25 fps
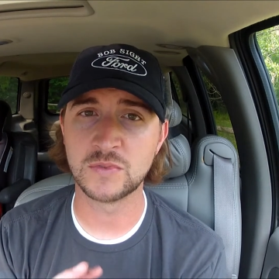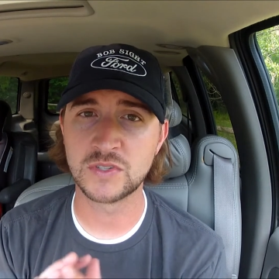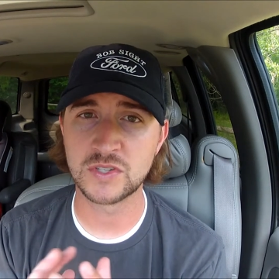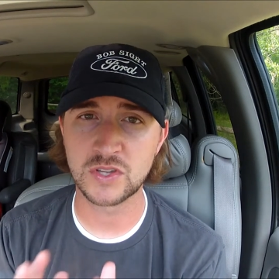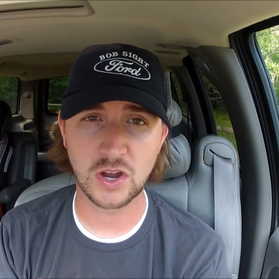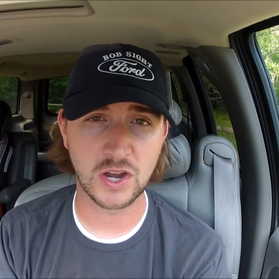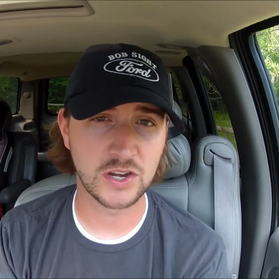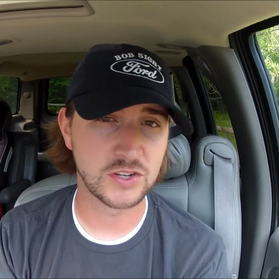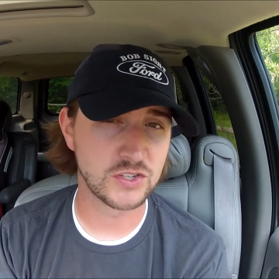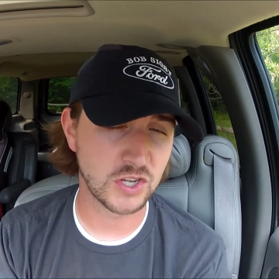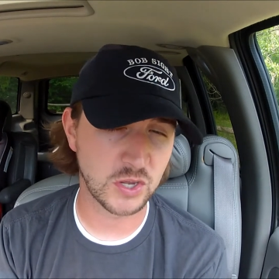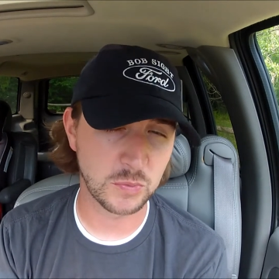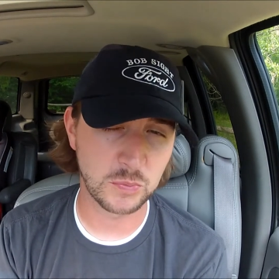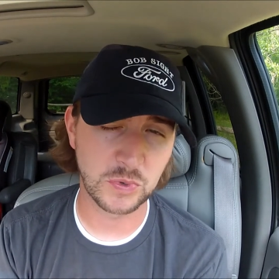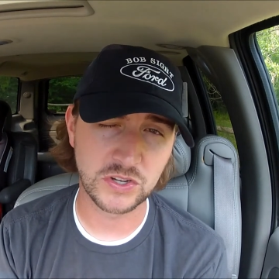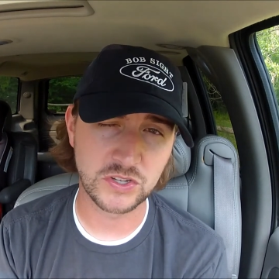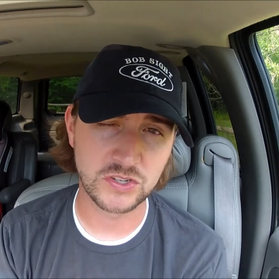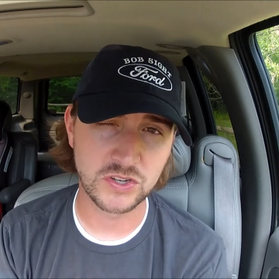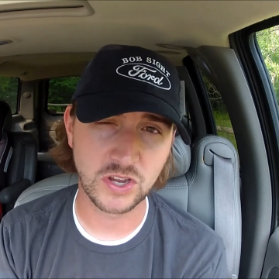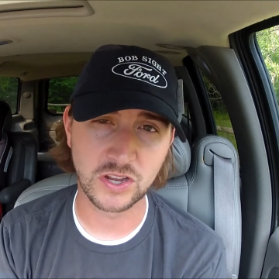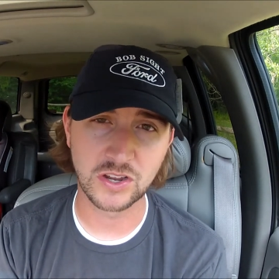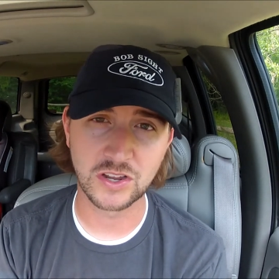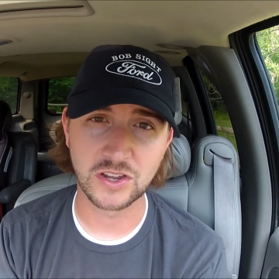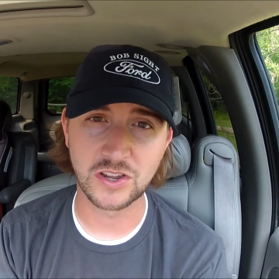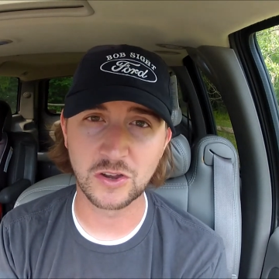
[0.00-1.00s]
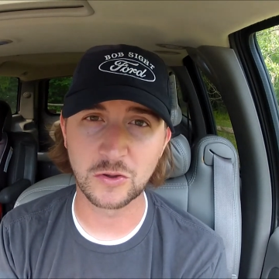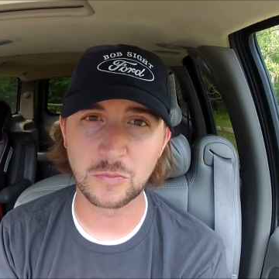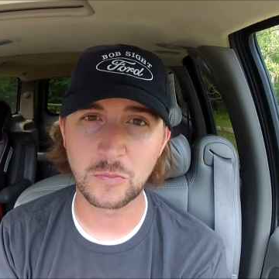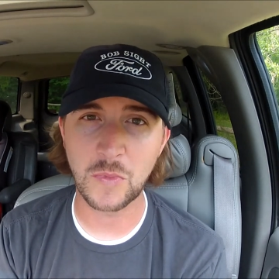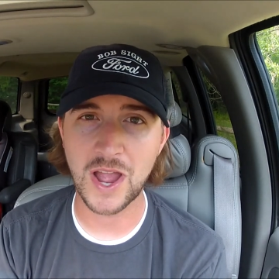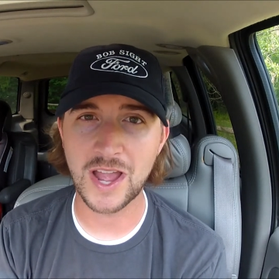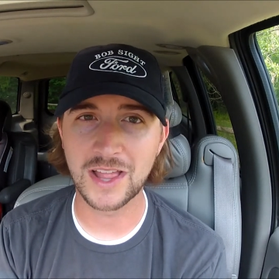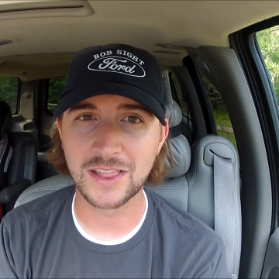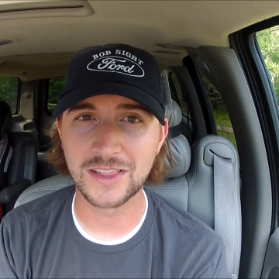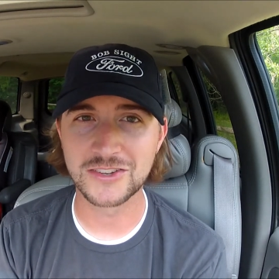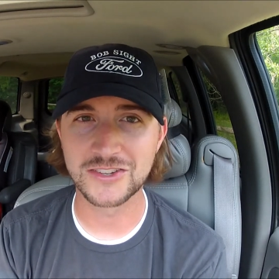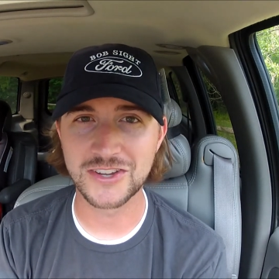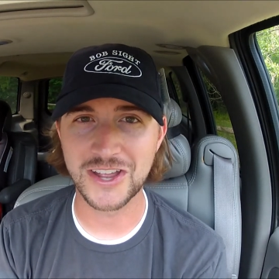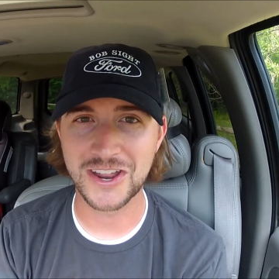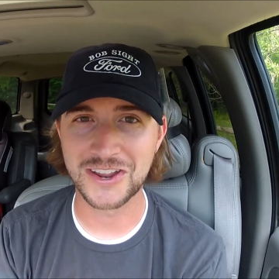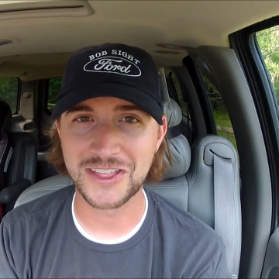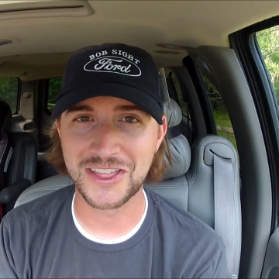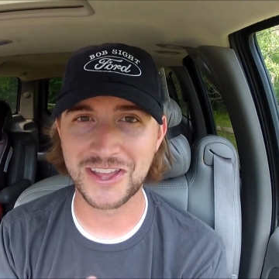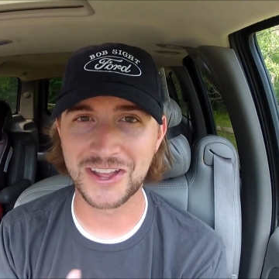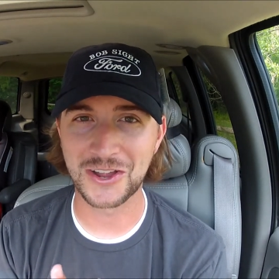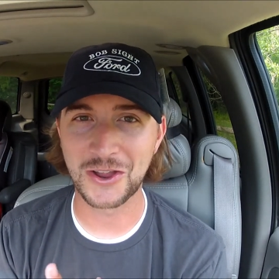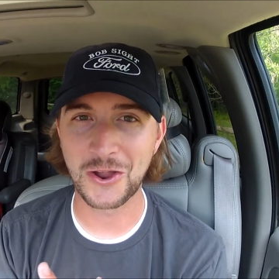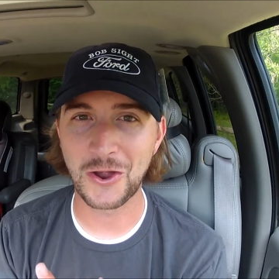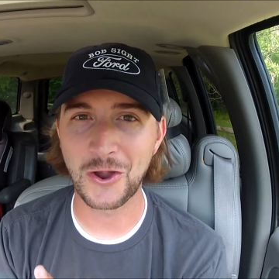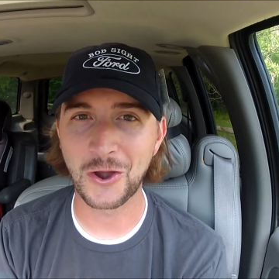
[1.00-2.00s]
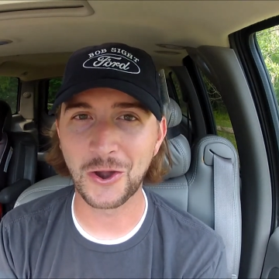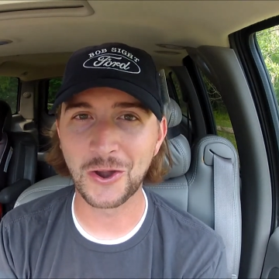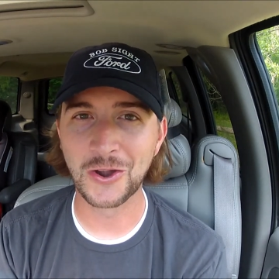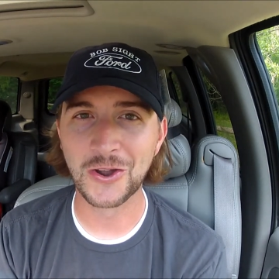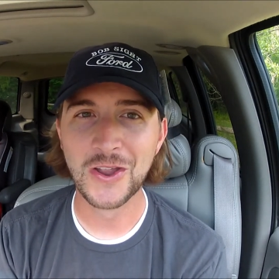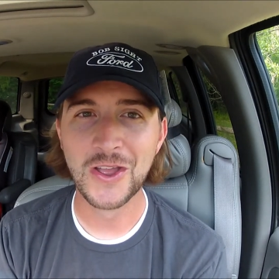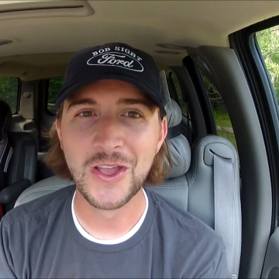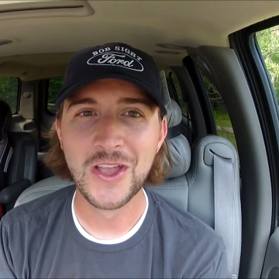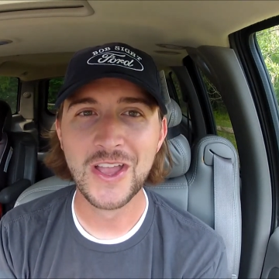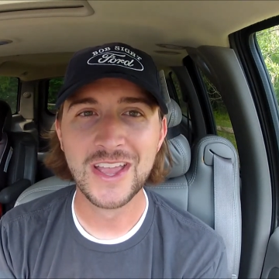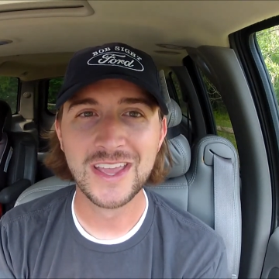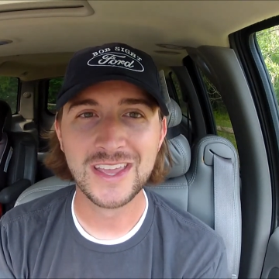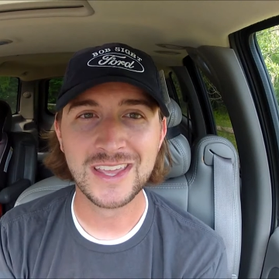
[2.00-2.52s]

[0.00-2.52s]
I'm sorry it took a big chunk of your mileage out of that car.